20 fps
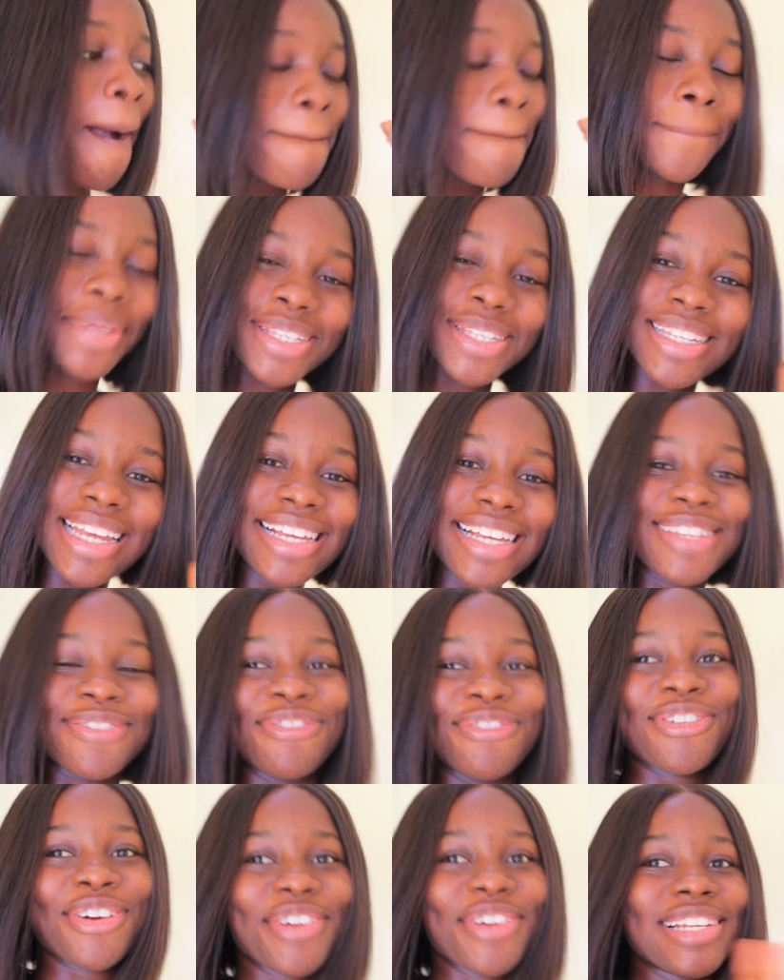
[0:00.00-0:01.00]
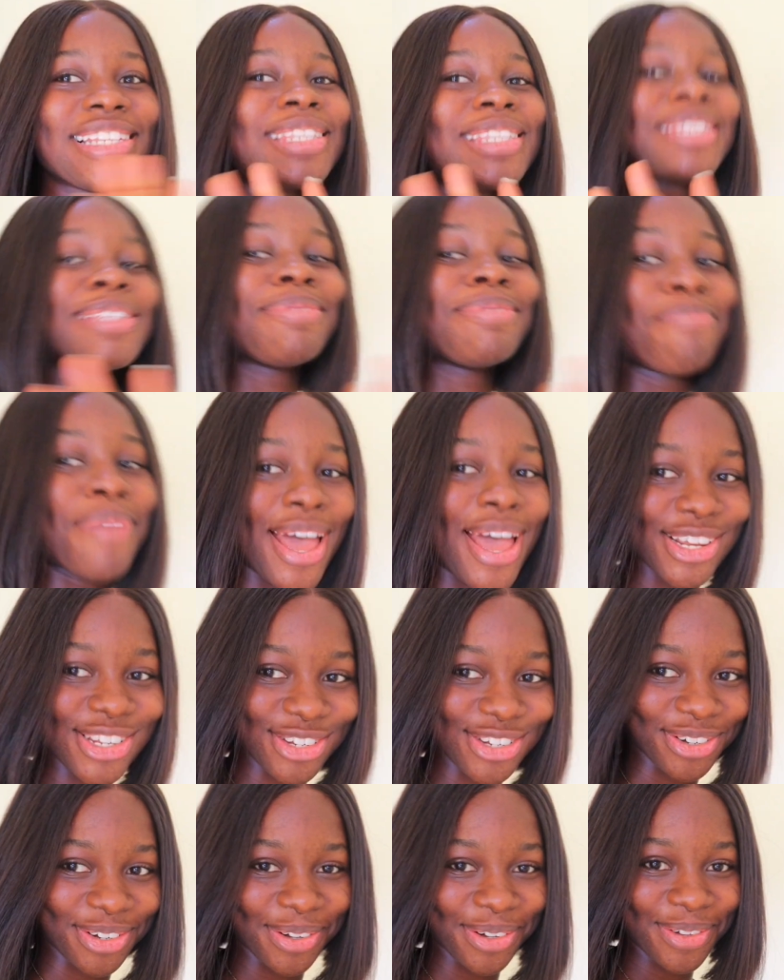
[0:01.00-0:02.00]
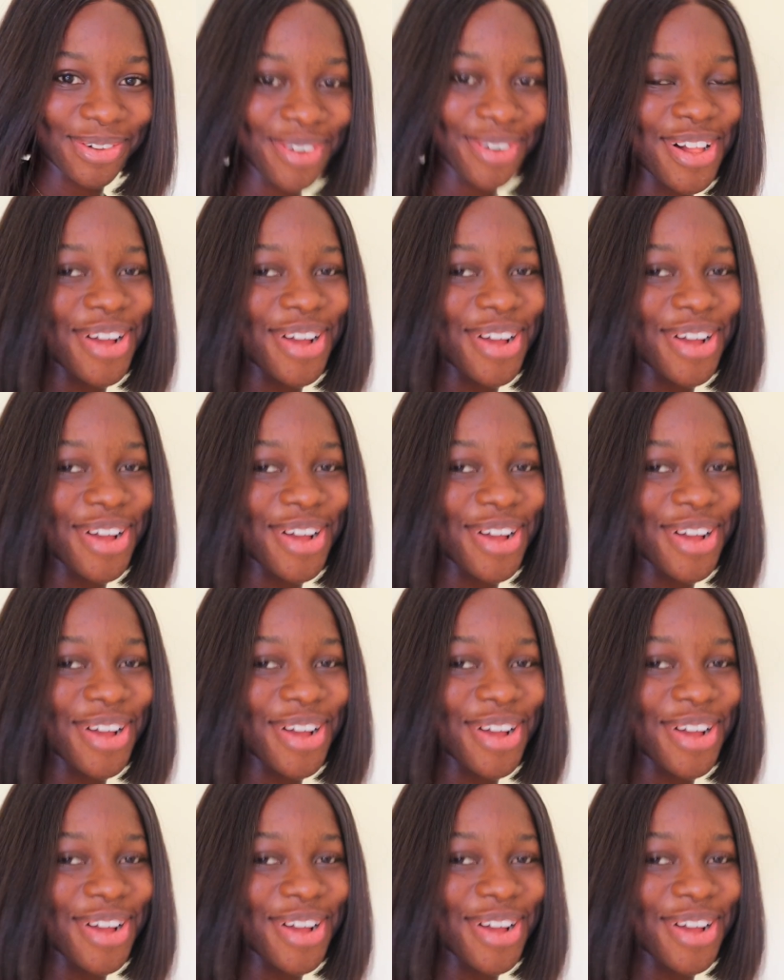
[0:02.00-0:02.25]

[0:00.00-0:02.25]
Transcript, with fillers: but today is very special